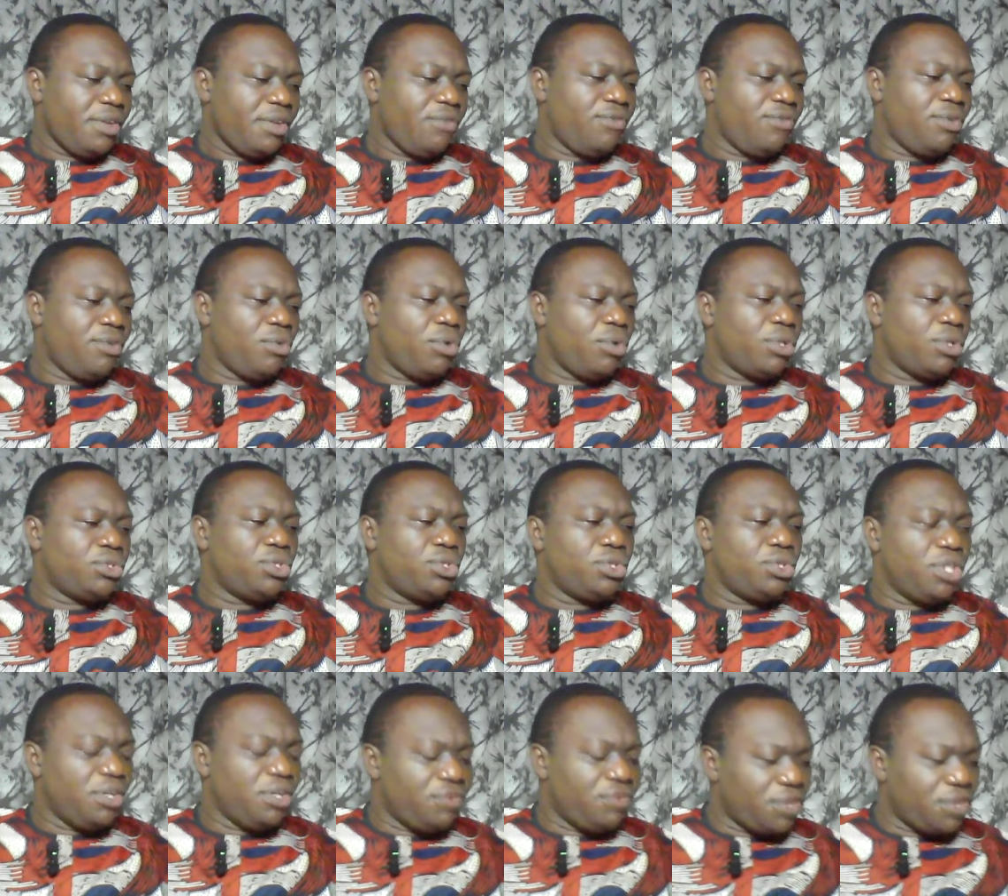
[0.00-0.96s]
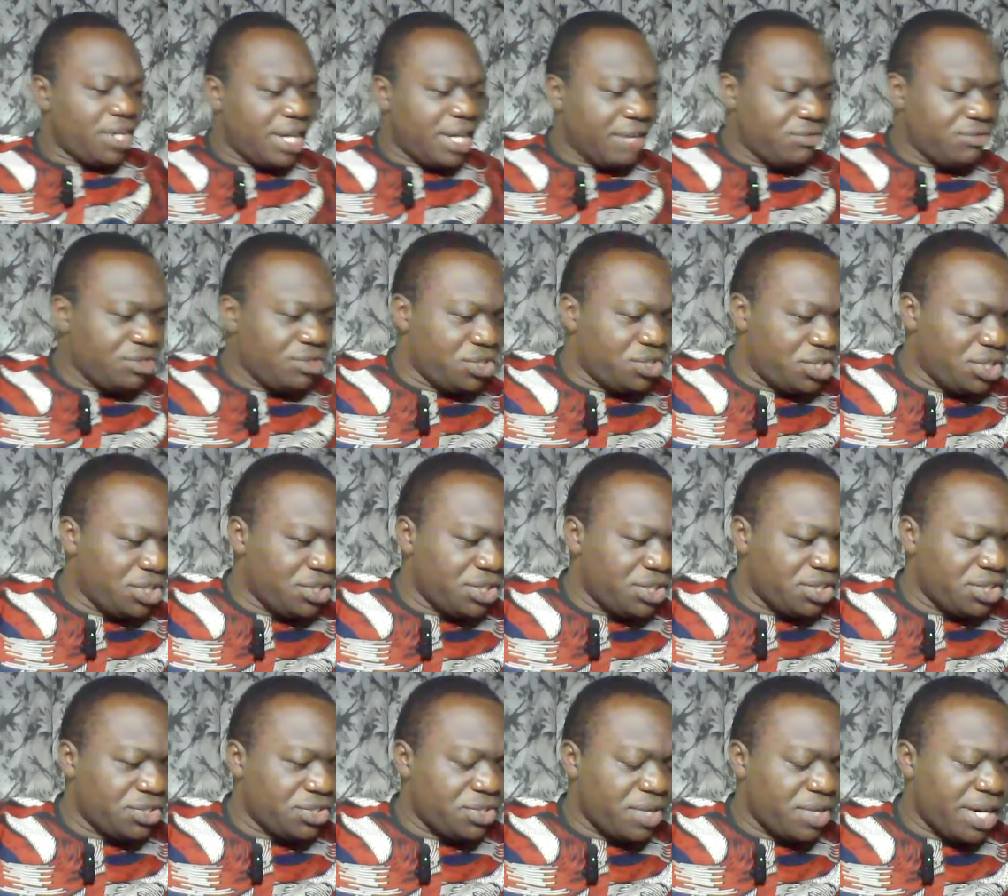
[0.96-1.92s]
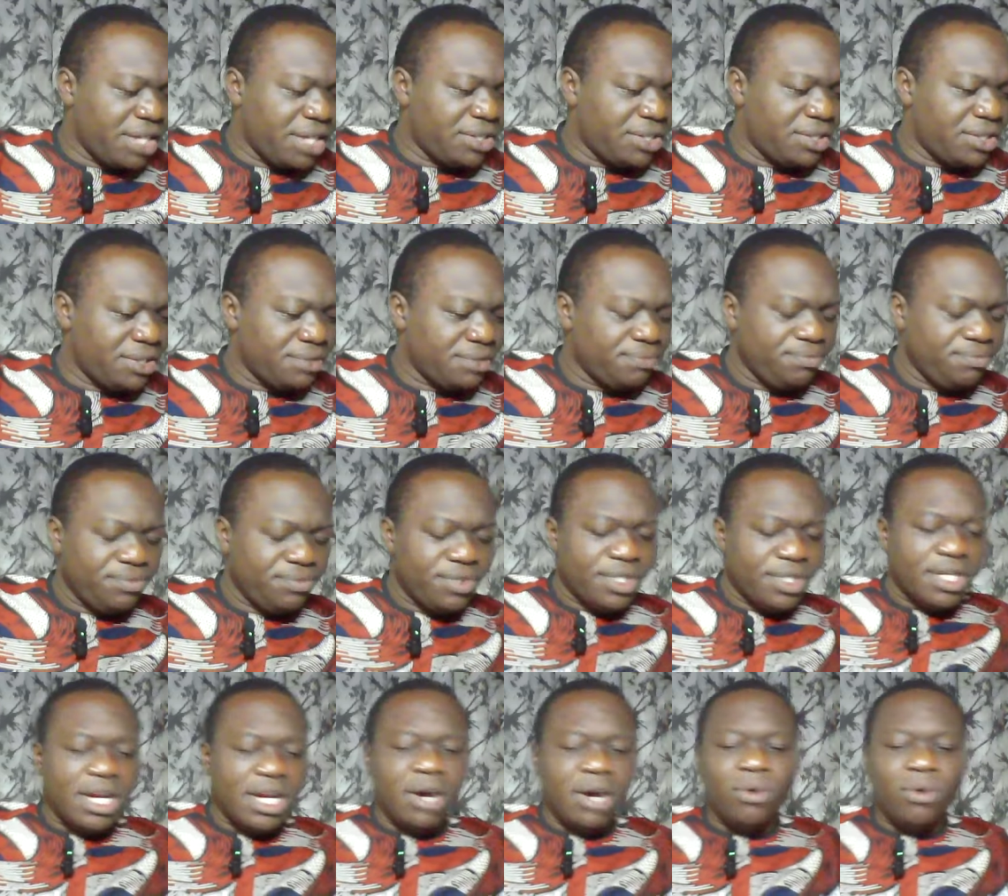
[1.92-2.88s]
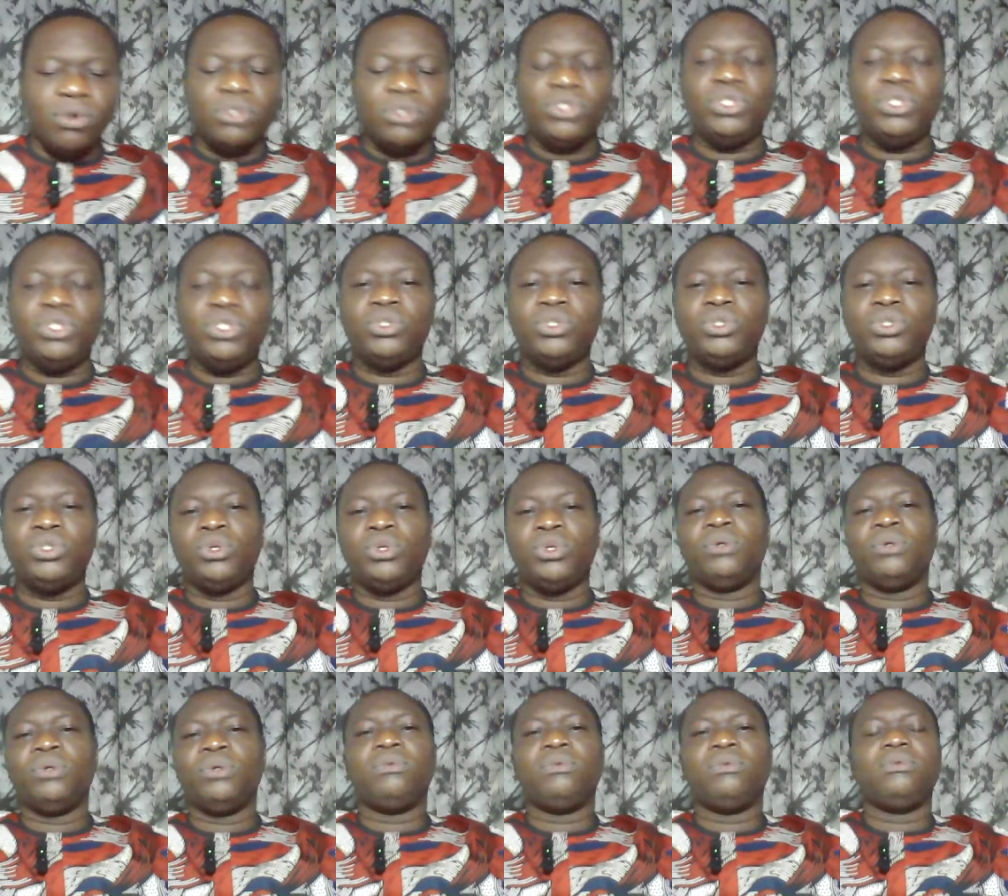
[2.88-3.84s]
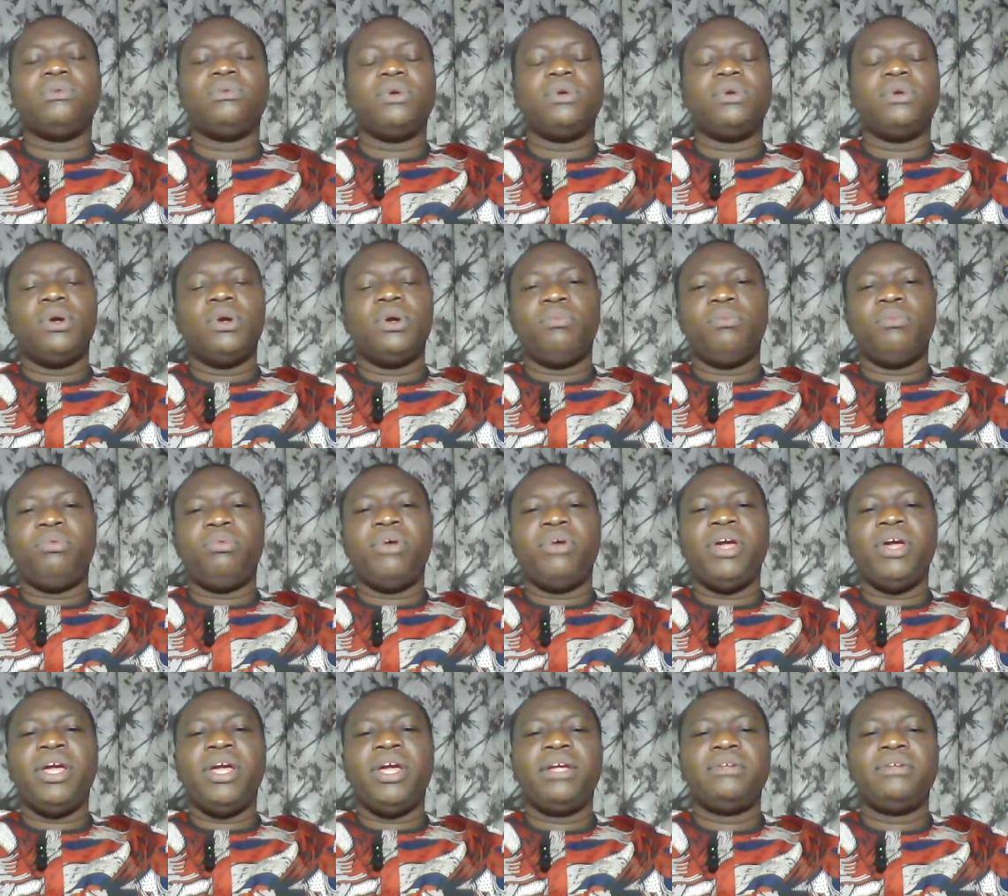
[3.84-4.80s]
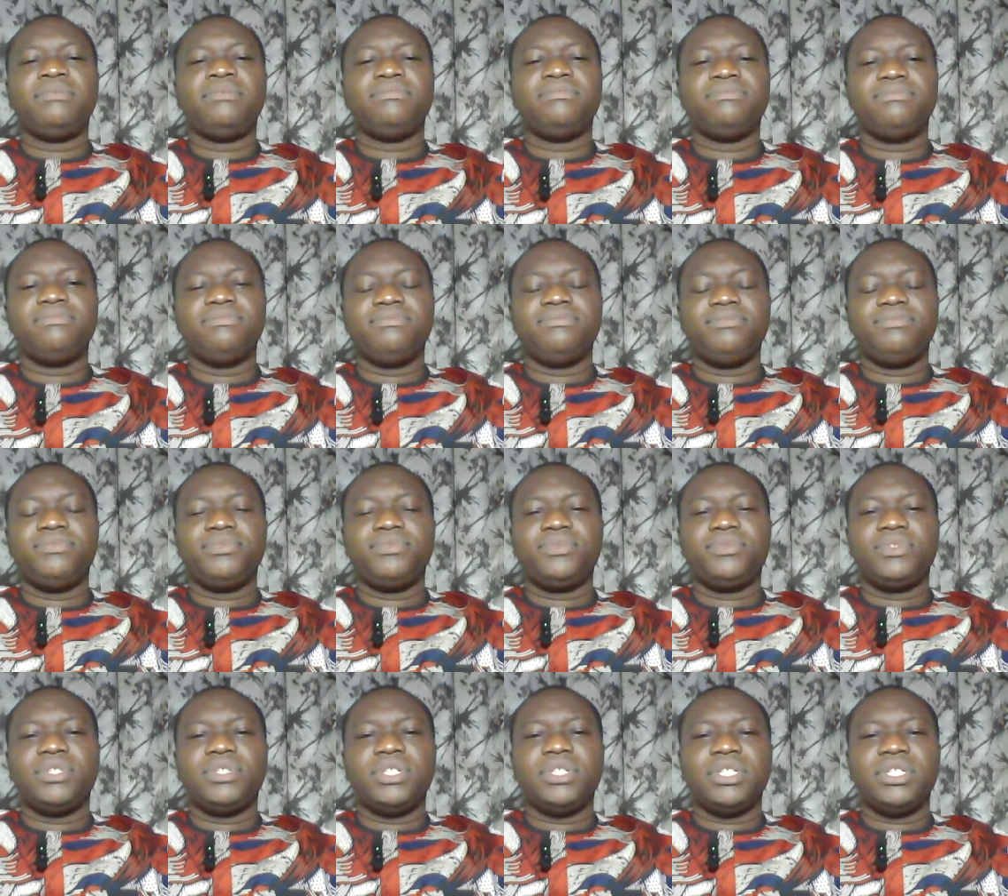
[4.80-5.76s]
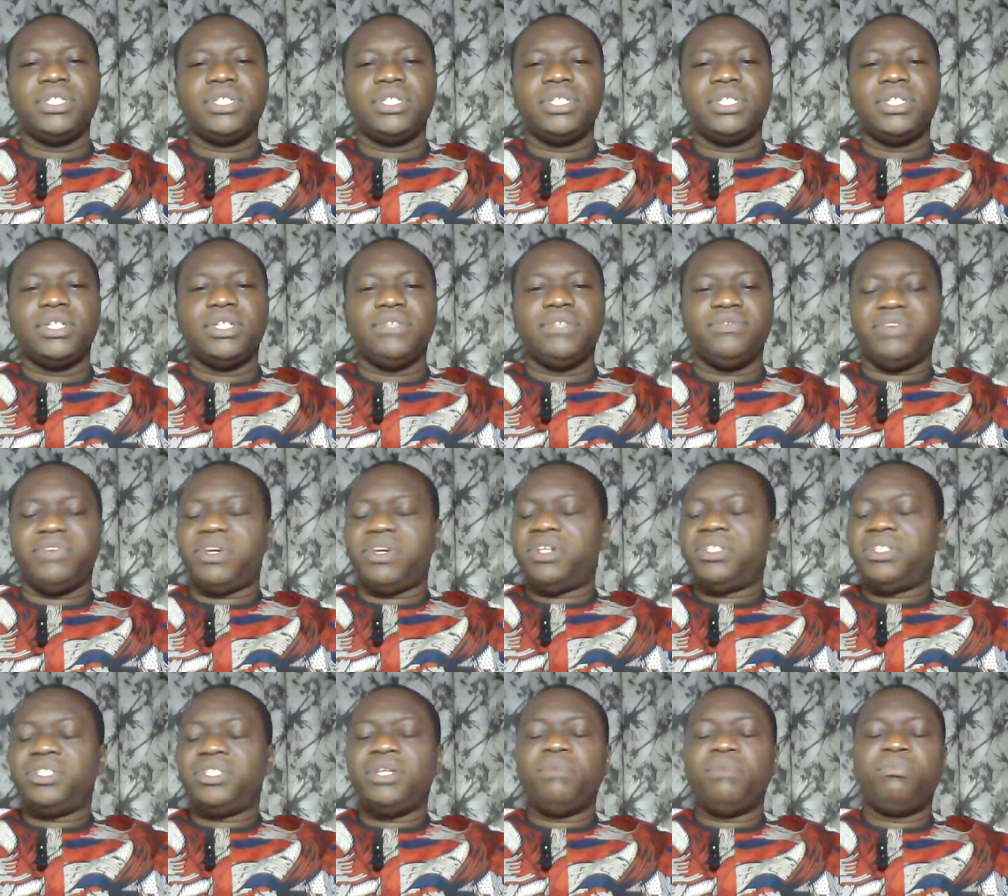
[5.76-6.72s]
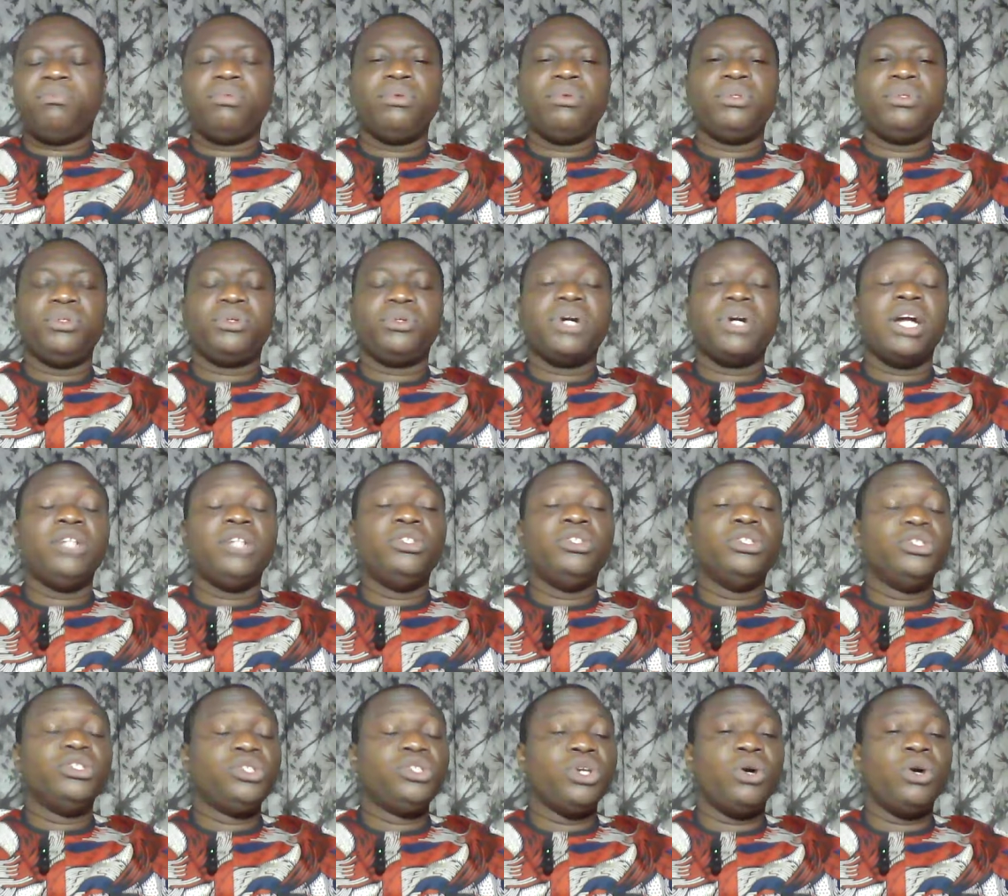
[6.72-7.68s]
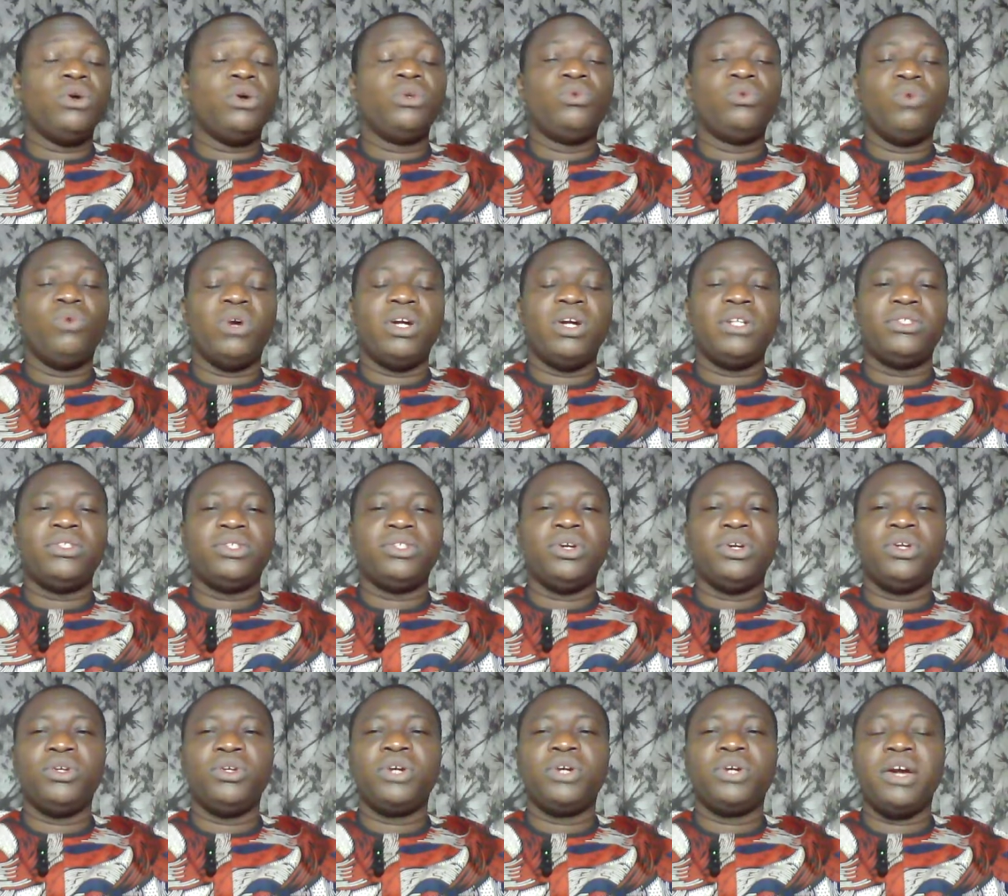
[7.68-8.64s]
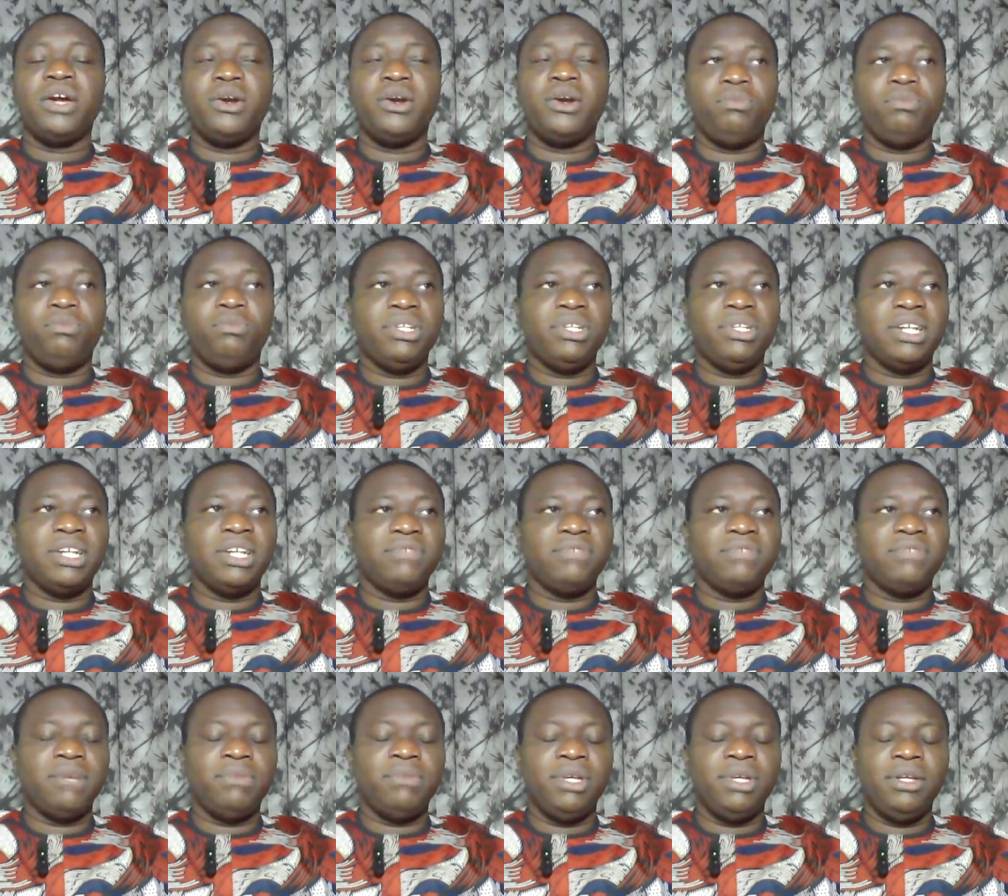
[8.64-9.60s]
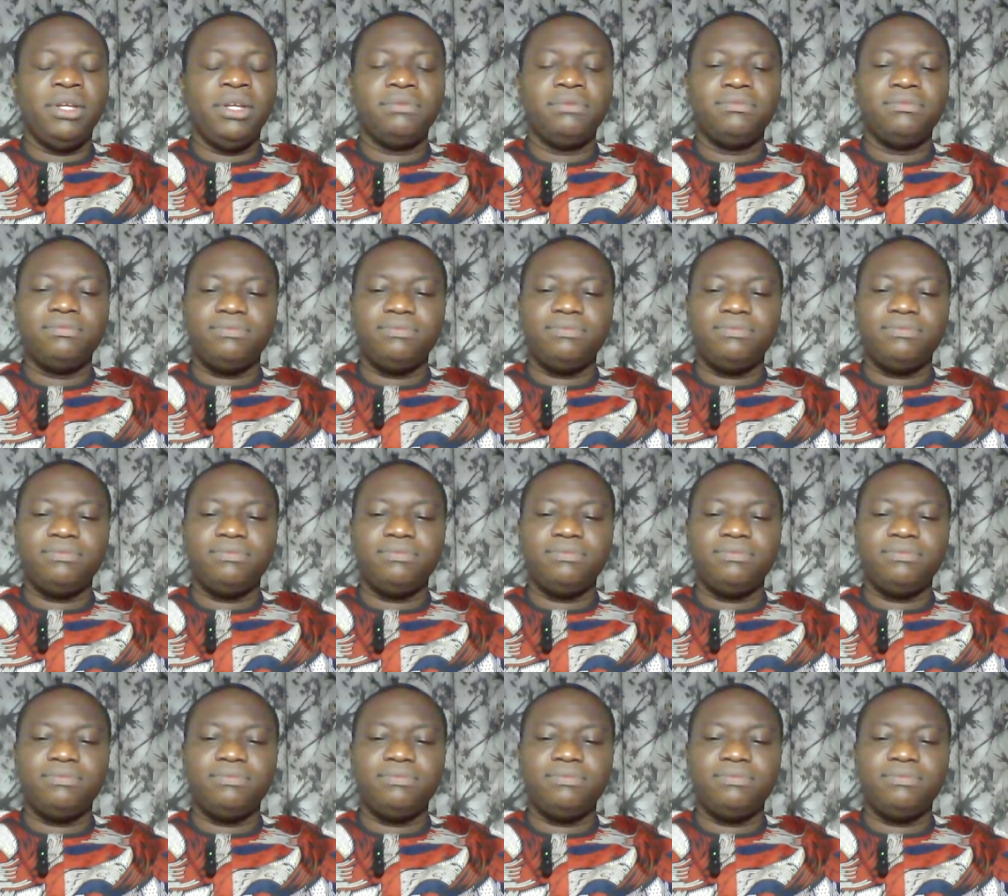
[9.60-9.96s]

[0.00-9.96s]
if you want to give your life to Jesus Christ, I want you to pray. It's very simple. You can use your own words or you can repeat after me.